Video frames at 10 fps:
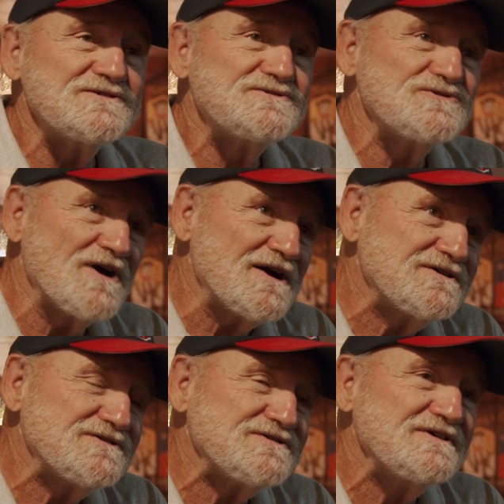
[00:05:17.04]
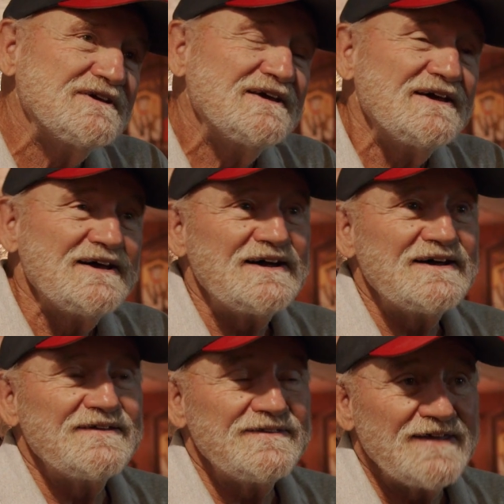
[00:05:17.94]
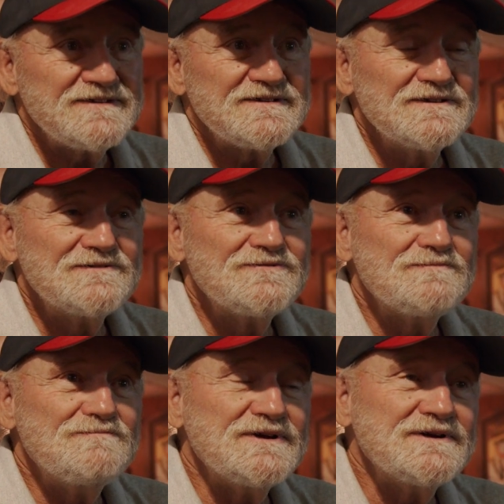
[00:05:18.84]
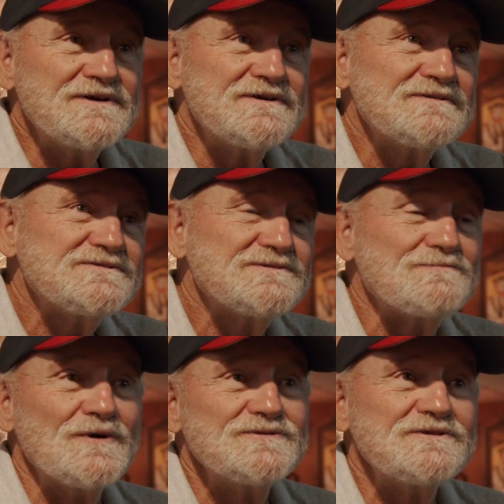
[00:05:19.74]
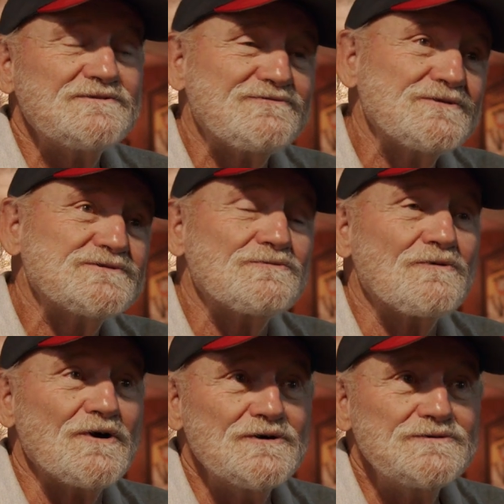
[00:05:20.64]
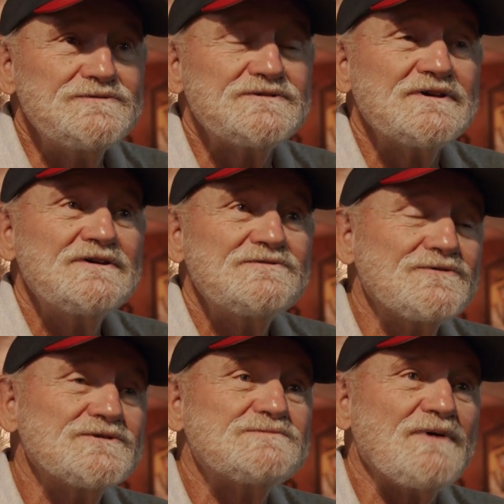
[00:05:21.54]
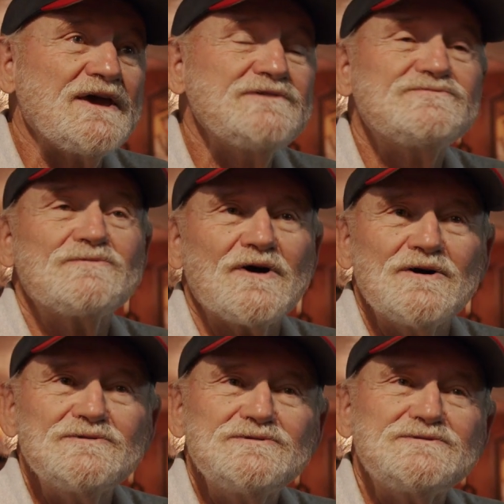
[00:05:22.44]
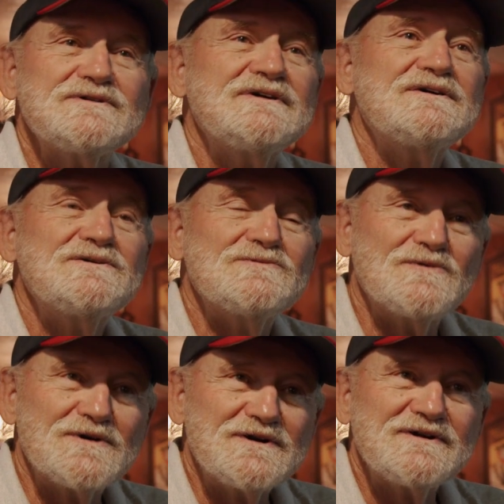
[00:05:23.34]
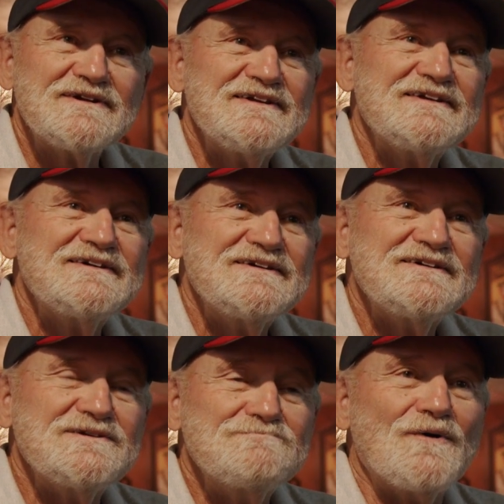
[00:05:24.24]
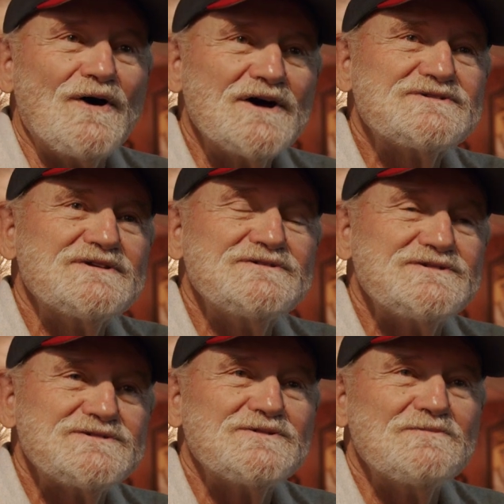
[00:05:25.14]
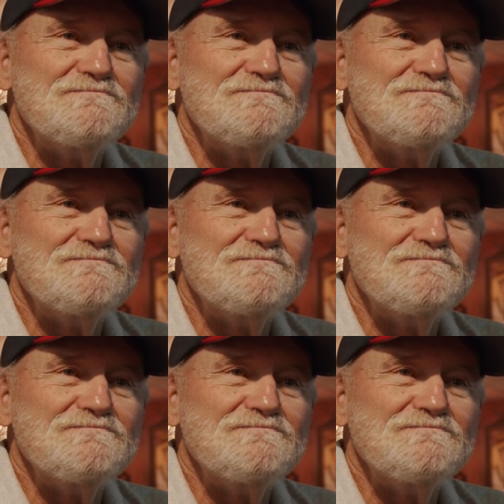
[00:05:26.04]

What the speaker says: and trucks, and then that delivered beer. Supposedly the first paved roads were in Boston, just so